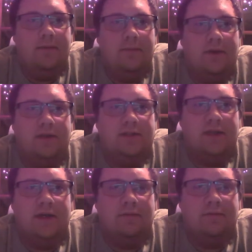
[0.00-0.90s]
But
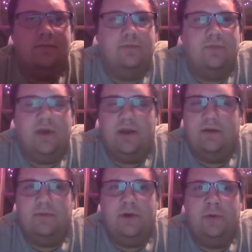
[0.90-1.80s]

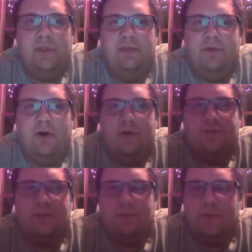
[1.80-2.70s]
where do we leave off?
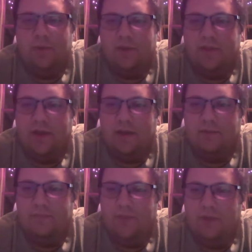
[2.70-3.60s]
Something with
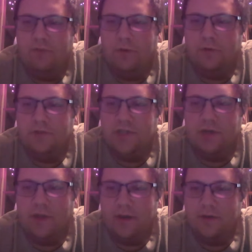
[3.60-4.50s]
inverter
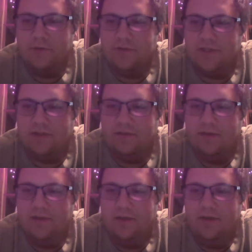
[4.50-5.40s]
generators and
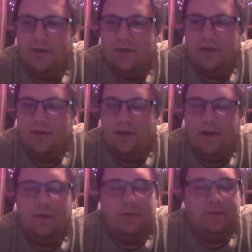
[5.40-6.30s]

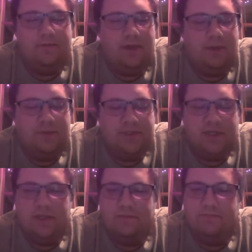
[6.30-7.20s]
oh, I was
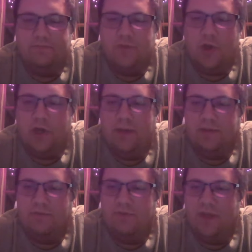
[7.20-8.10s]
gonna talking
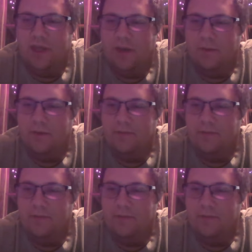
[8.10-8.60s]
about the video.